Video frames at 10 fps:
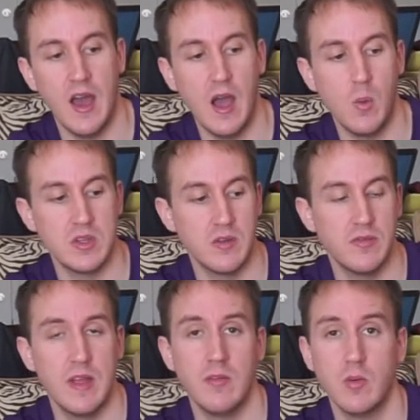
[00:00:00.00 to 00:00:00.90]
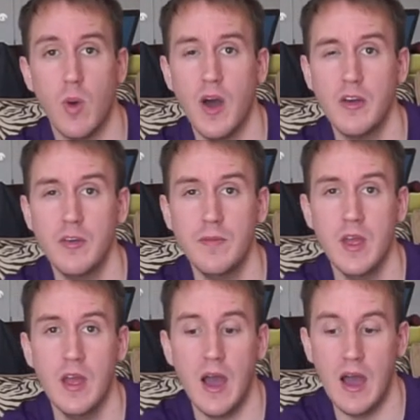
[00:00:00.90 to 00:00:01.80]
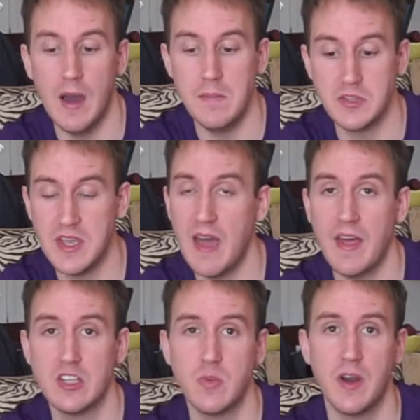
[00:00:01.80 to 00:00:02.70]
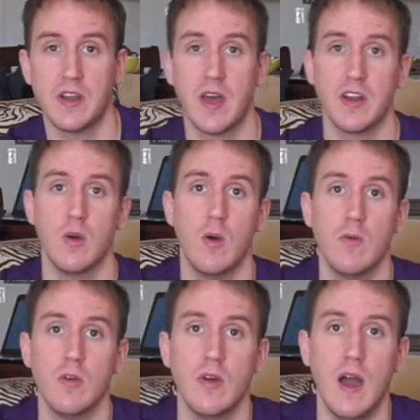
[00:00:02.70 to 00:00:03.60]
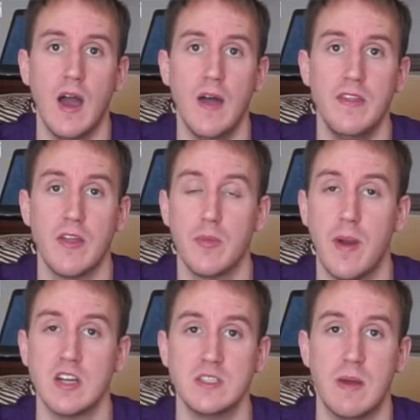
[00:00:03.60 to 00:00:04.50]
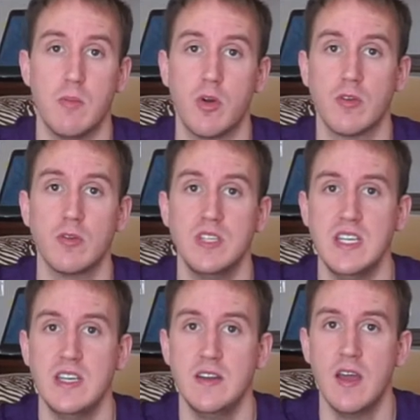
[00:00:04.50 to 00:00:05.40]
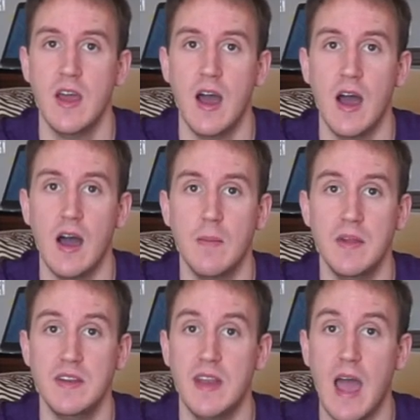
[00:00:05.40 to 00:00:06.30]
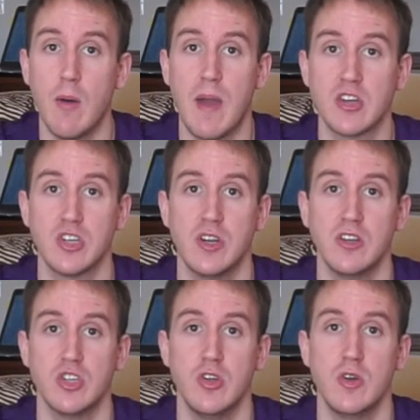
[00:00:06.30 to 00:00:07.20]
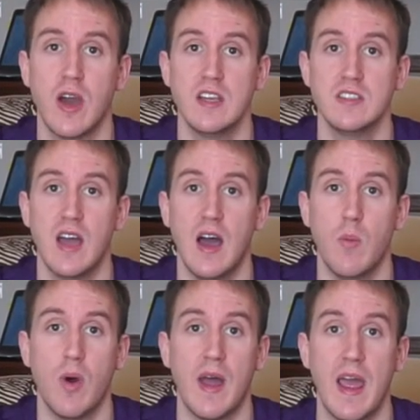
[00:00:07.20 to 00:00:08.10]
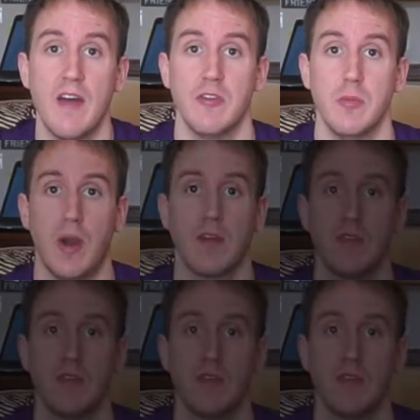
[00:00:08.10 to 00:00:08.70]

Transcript: with the flavored water. So yeah, I just wanted to kind of go over the other parts of my morning routine. And now I'm actually going to show you guys what I have for breakfast.